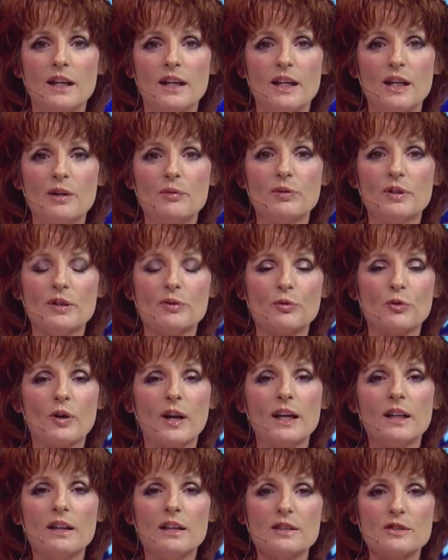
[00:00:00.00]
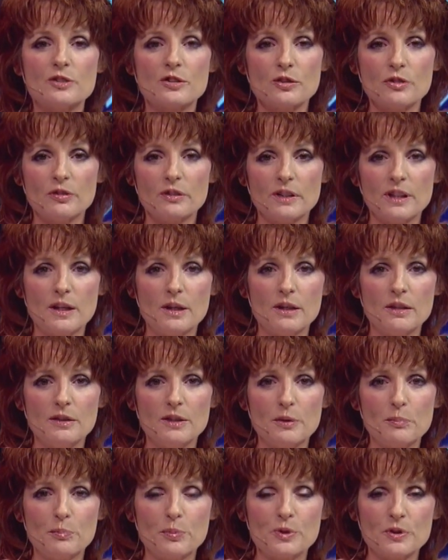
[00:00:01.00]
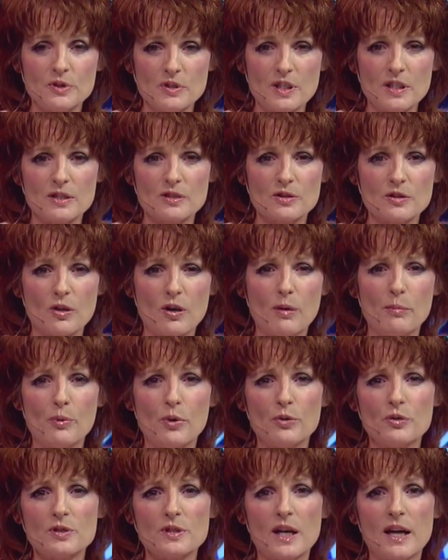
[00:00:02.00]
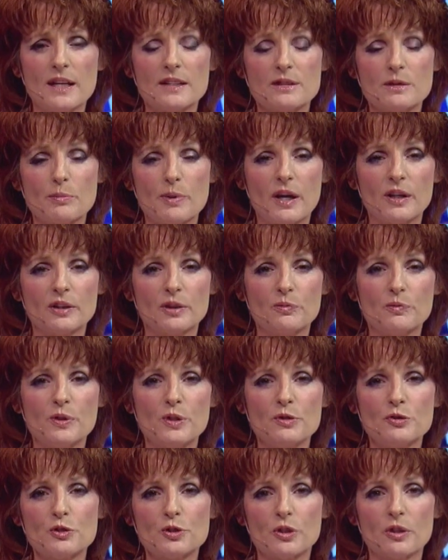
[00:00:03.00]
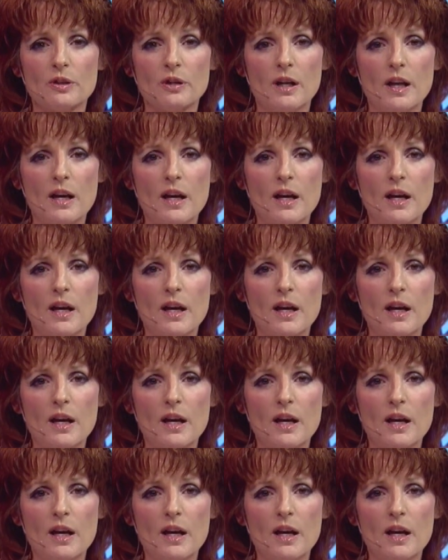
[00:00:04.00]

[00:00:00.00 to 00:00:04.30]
even if great uncertainty persists on both sides about the future.